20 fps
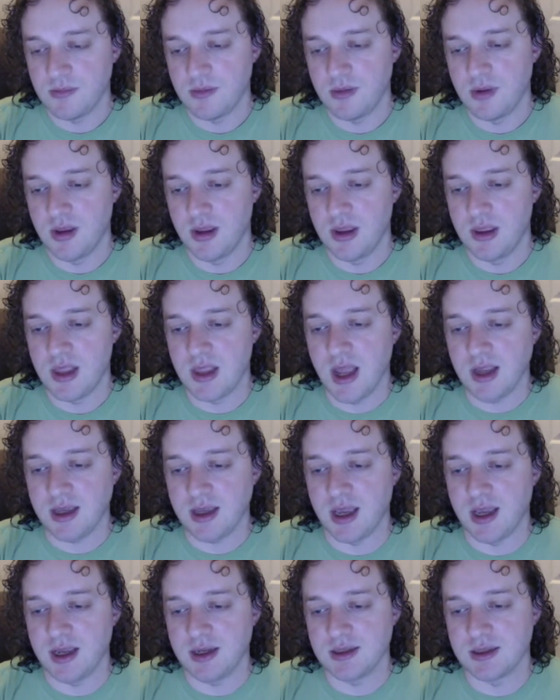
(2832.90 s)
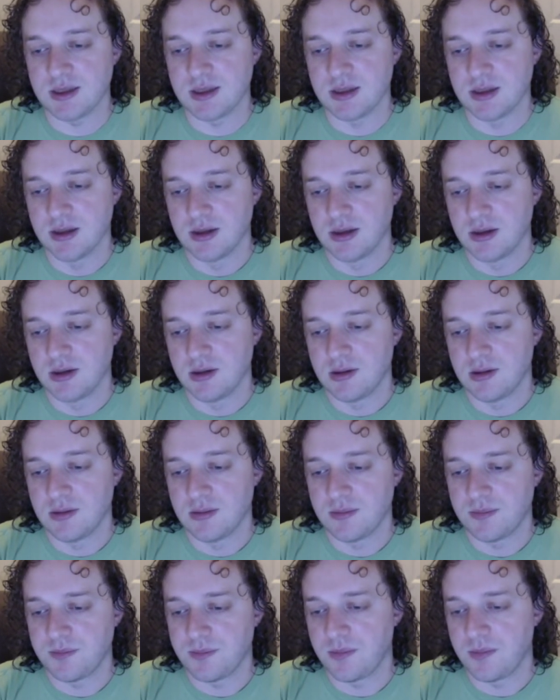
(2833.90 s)
in that case,
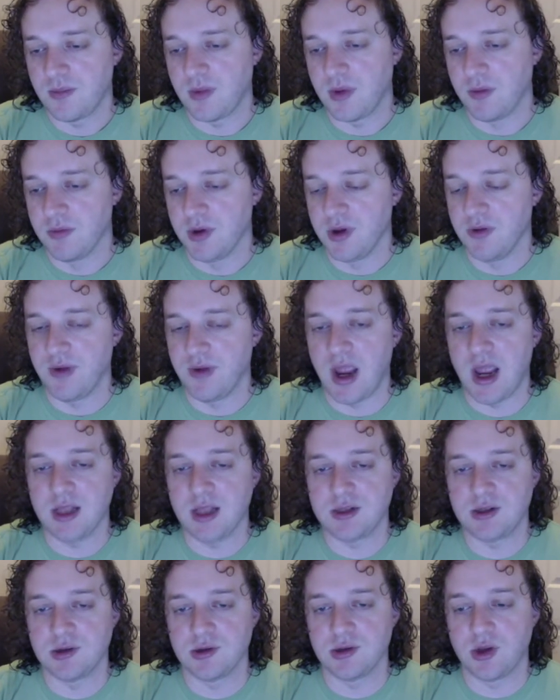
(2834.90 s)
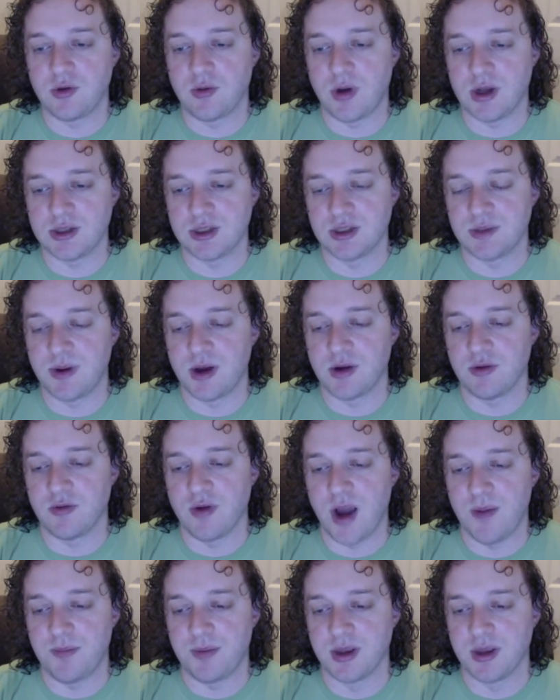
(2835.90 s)
we have answered the questions about
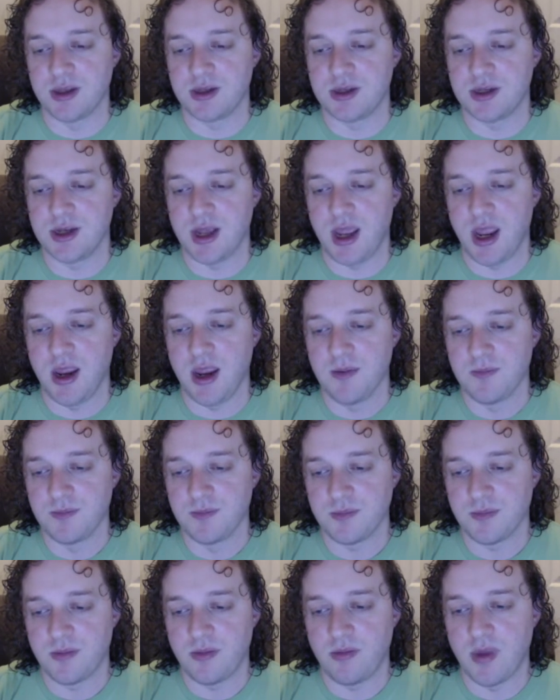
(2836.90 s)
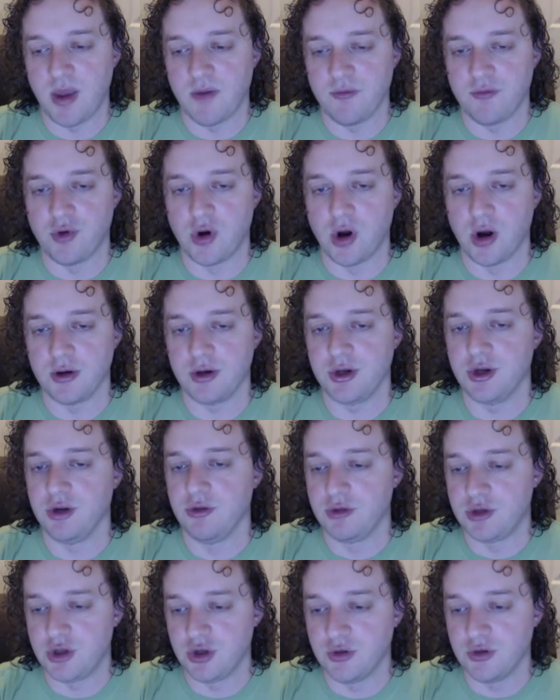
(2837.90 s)
grappling today. And for our
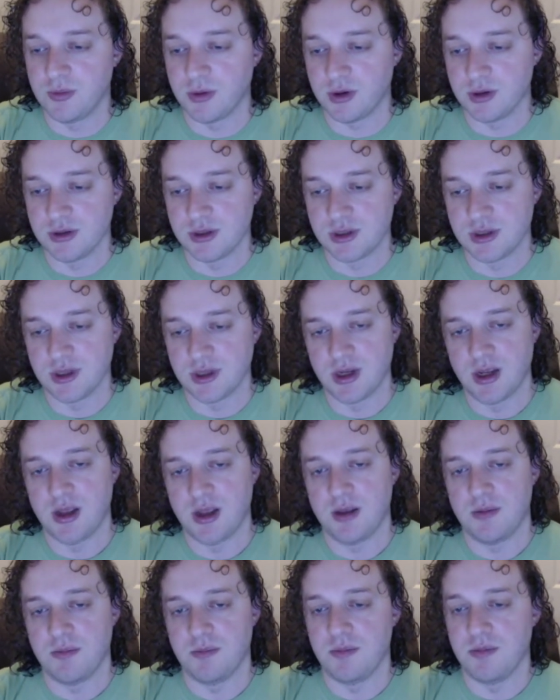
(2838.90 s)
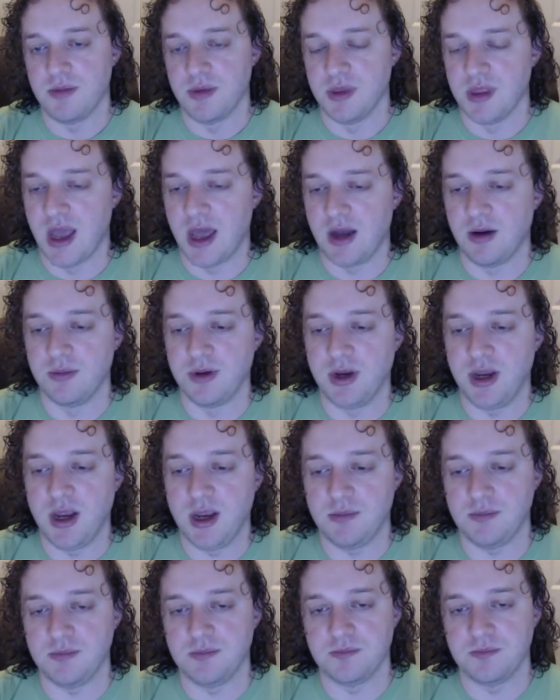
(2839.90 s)
YouTubers, that'll be
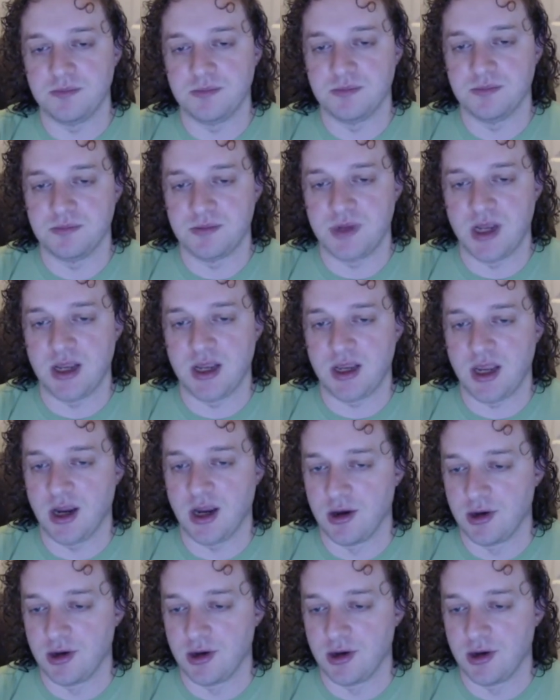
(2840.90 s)
it. Take care,